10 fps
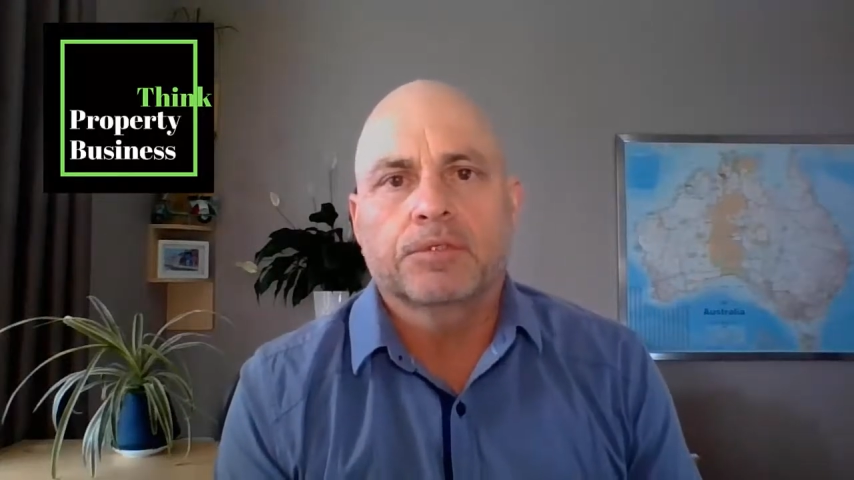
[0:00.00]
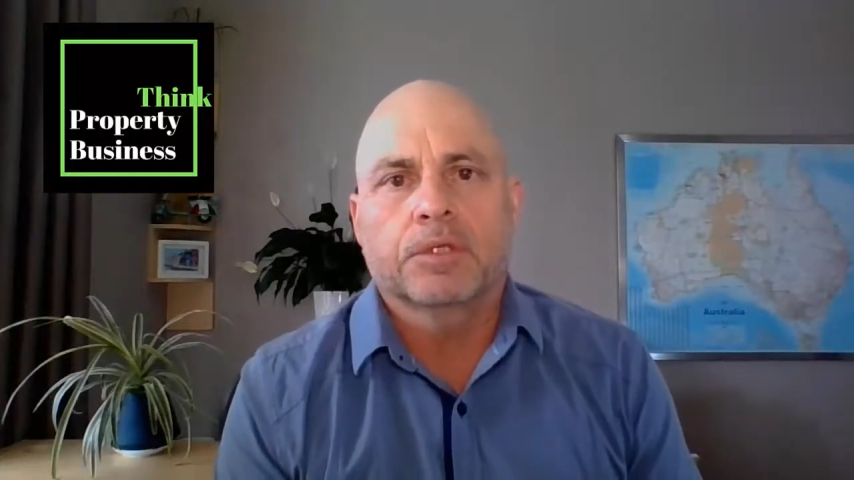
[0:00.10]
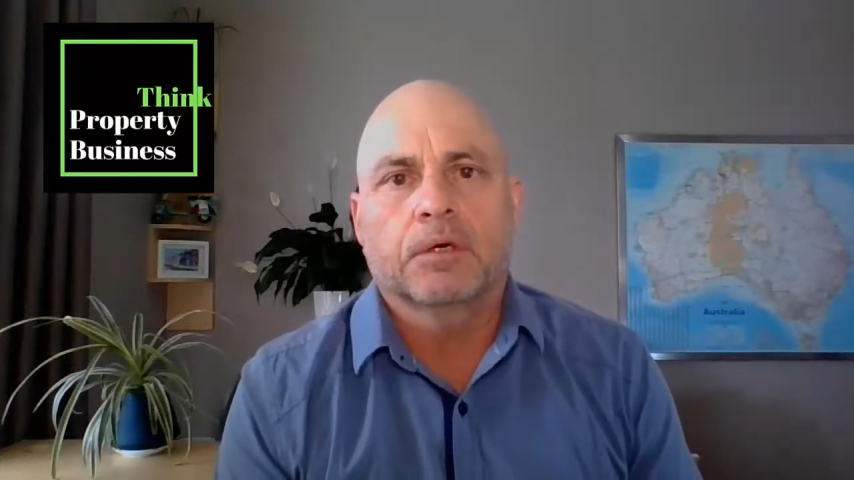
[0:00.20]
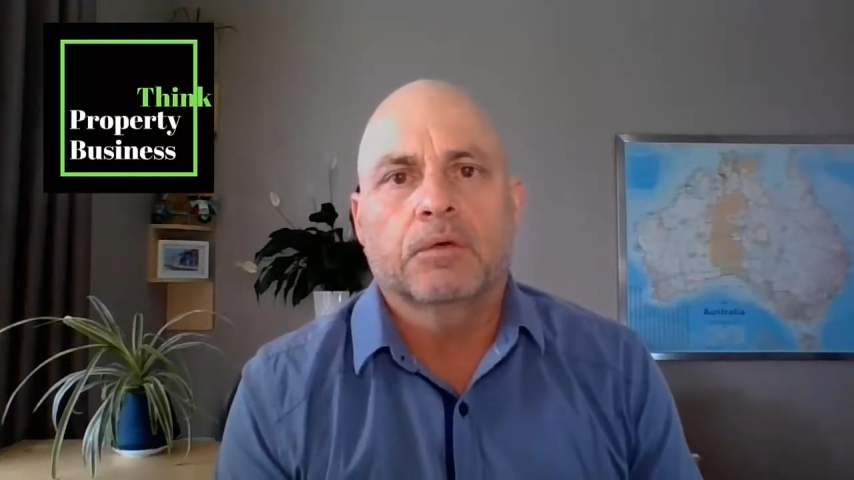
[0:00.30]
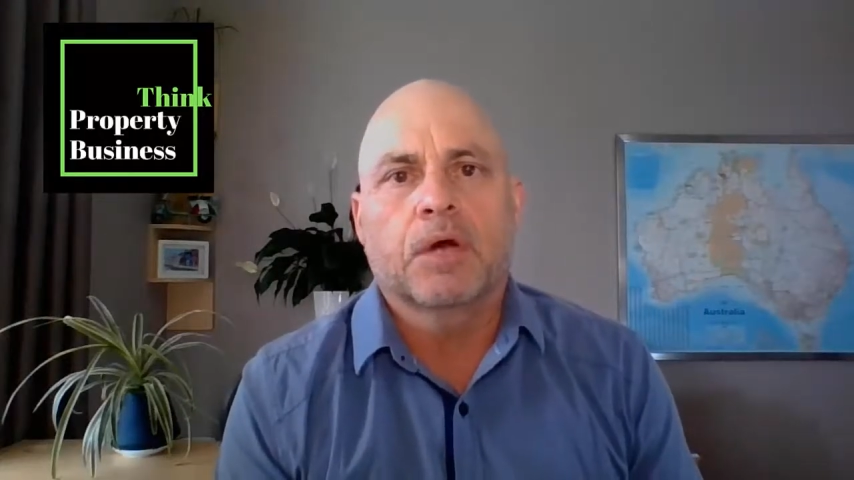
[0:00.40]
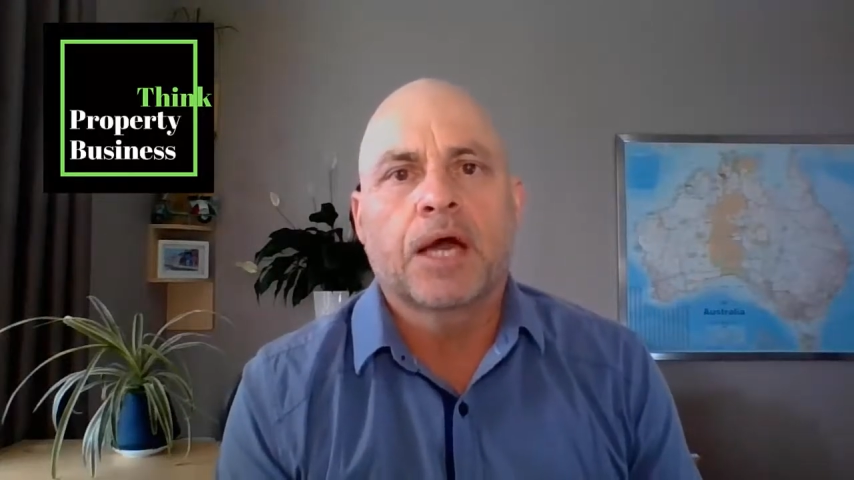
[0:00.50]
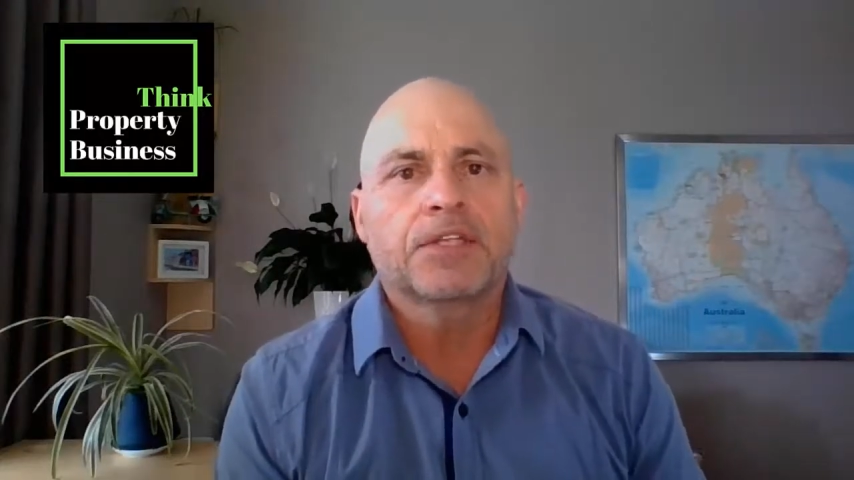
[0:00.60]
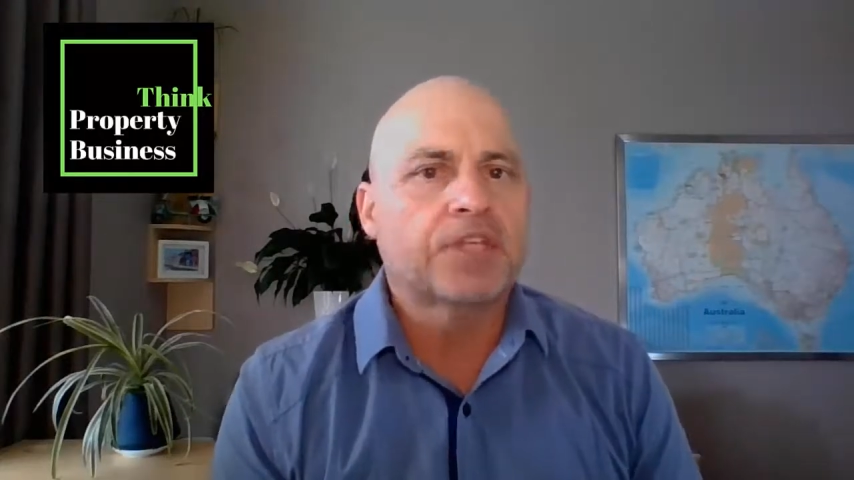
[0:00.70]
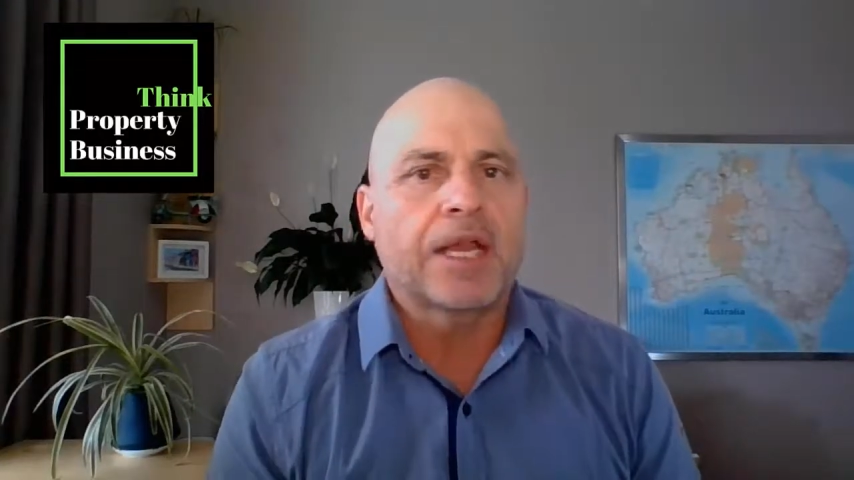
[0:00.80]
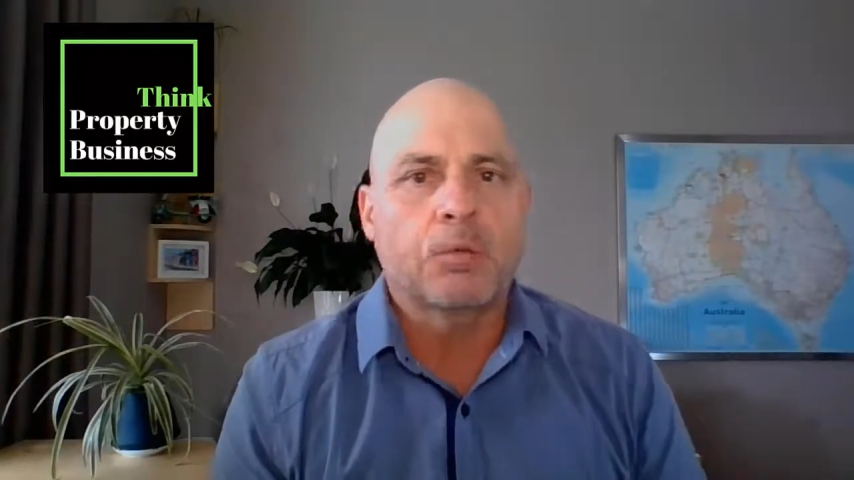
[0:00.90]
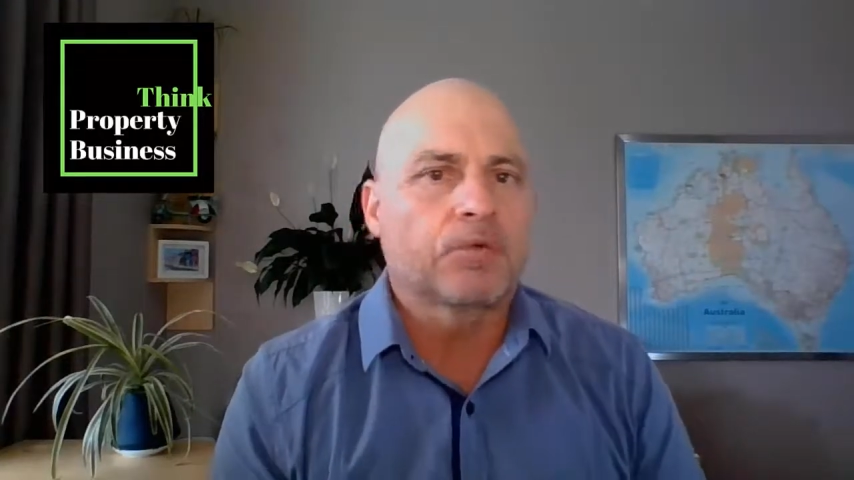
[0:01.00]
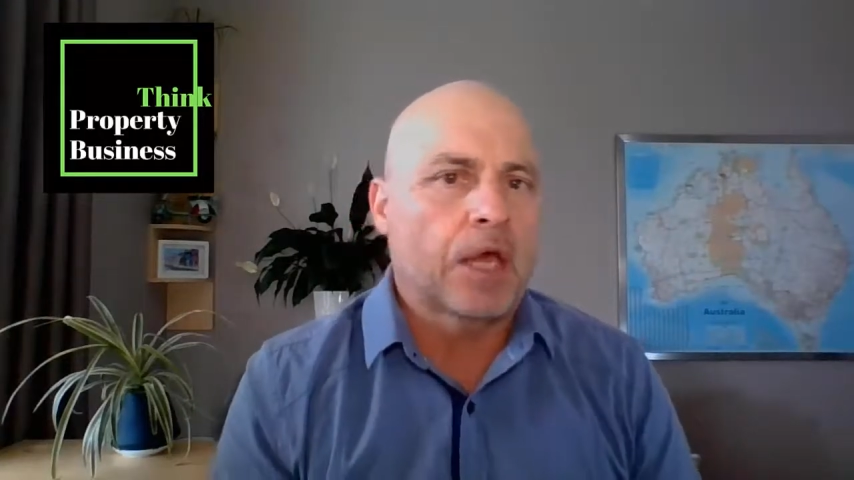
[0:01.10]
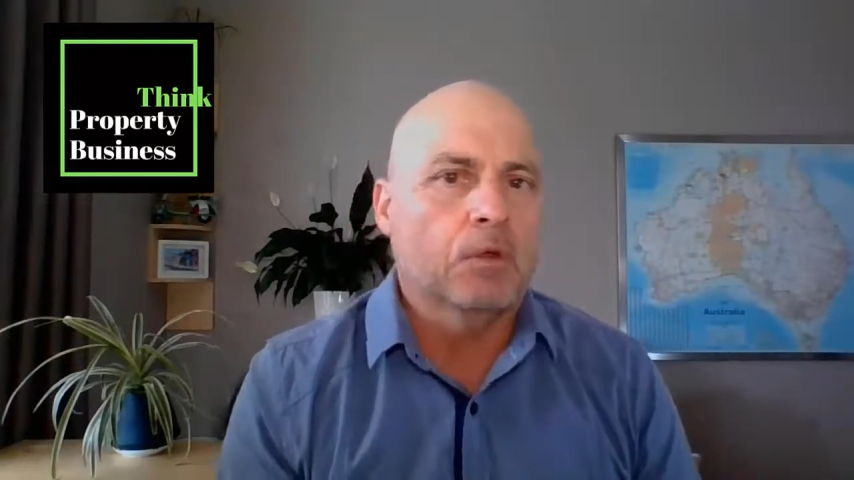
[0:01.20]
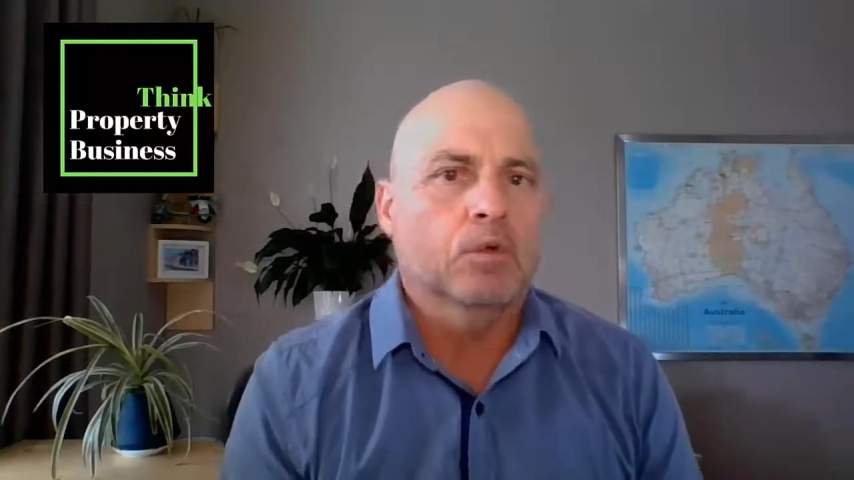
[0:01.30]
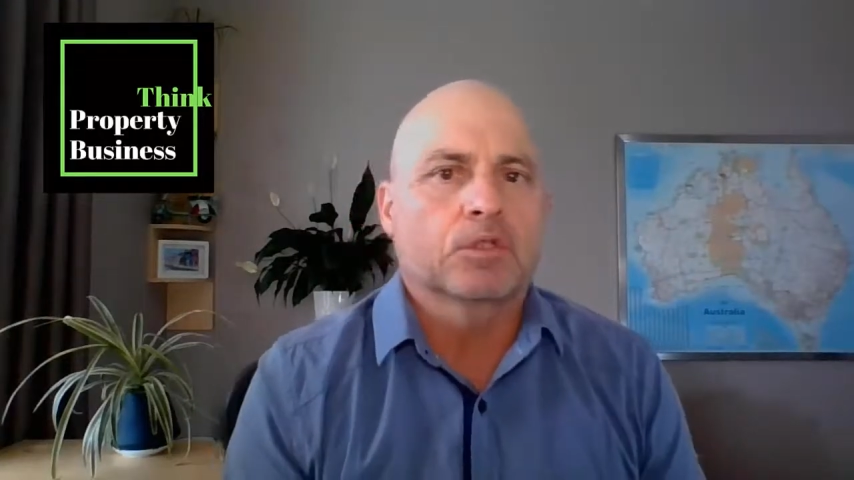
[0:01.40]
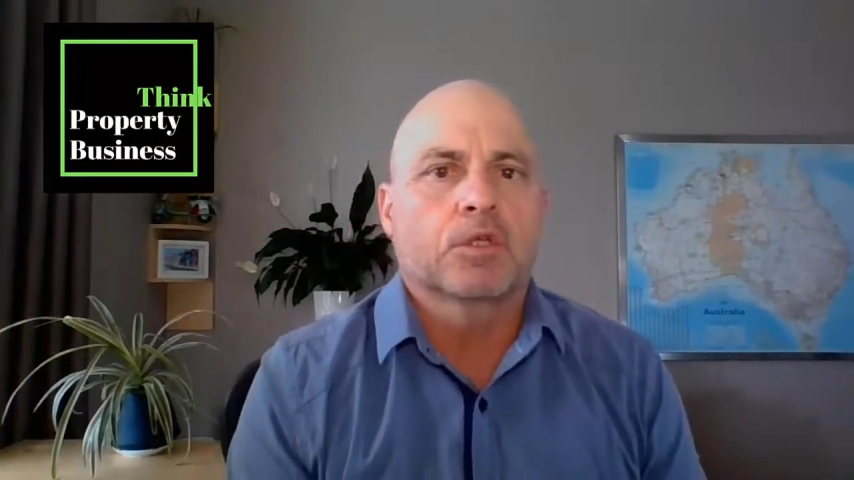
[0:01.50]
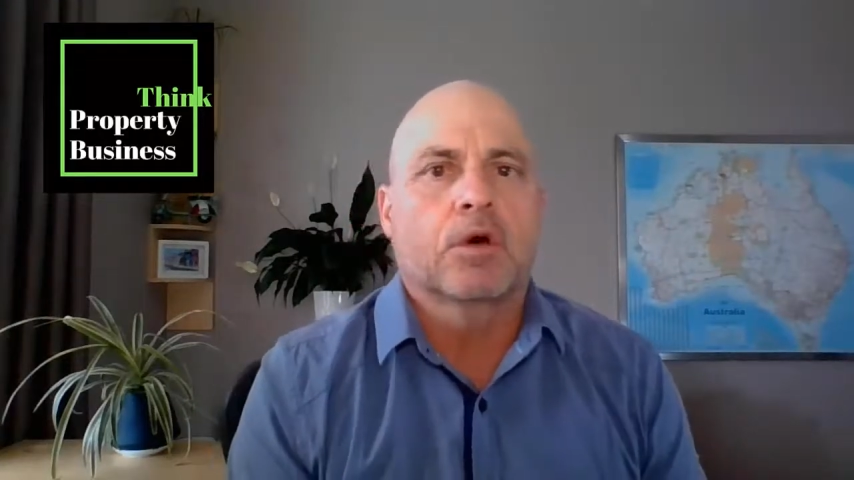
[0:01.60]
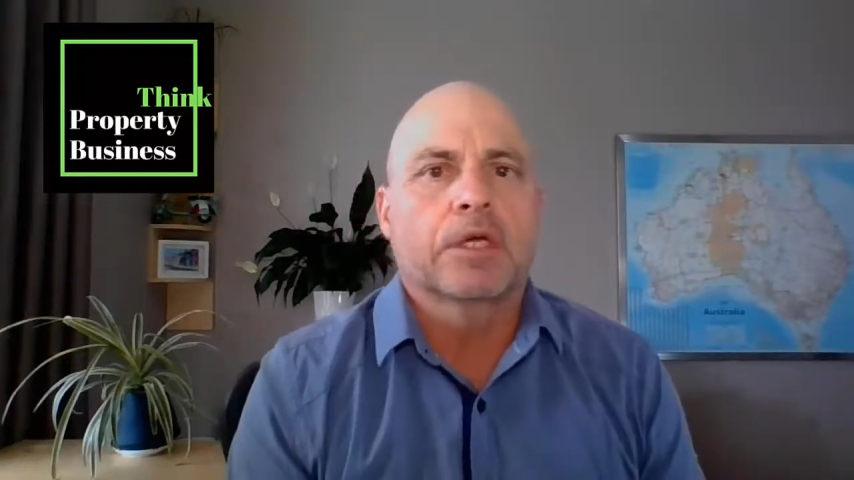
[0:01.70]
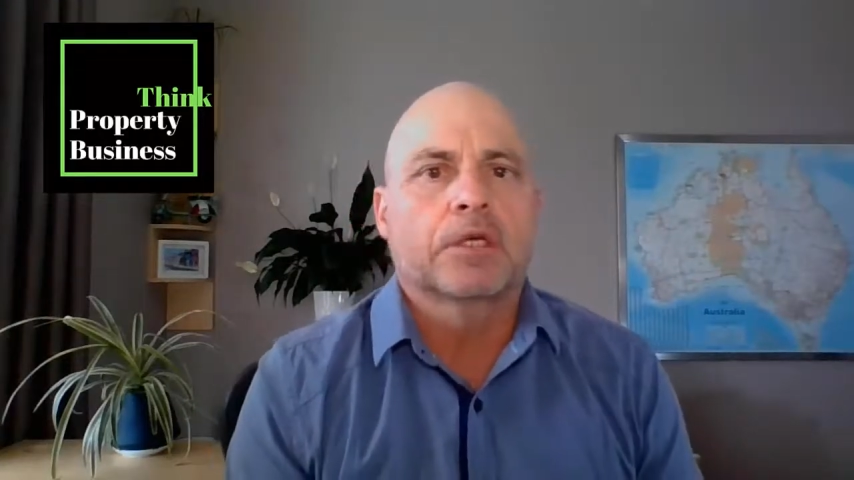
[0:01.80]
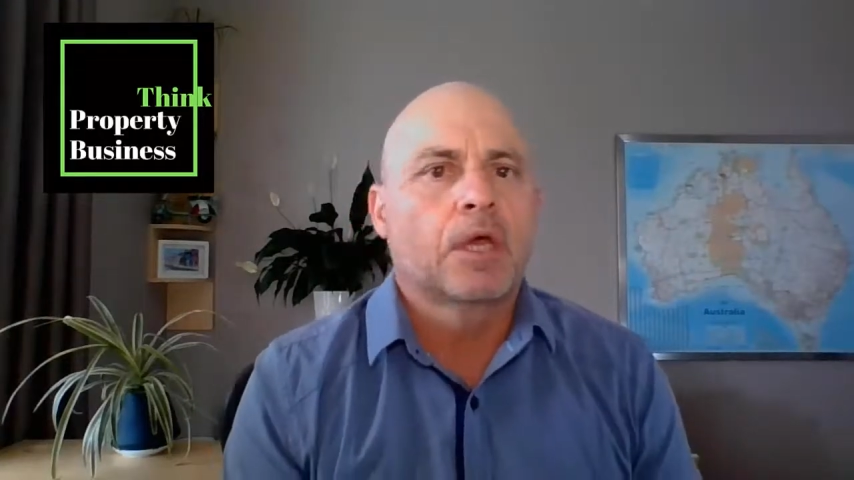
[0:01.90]
So understanding what that looks
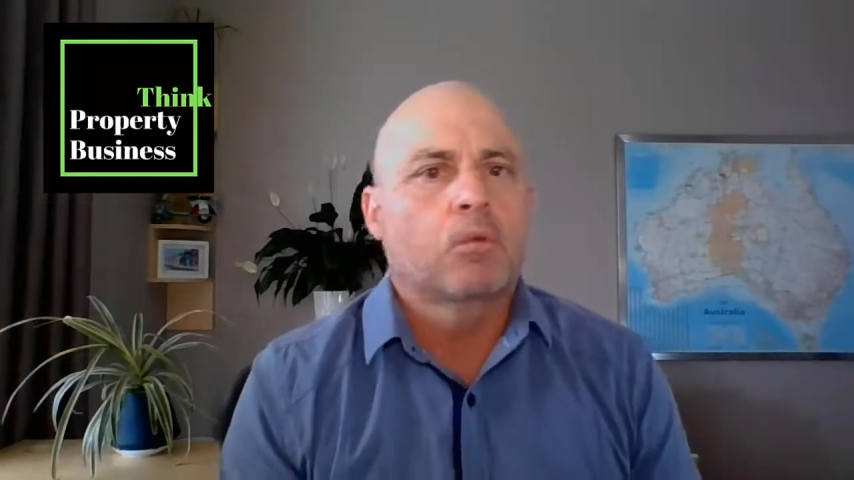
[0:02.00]
like,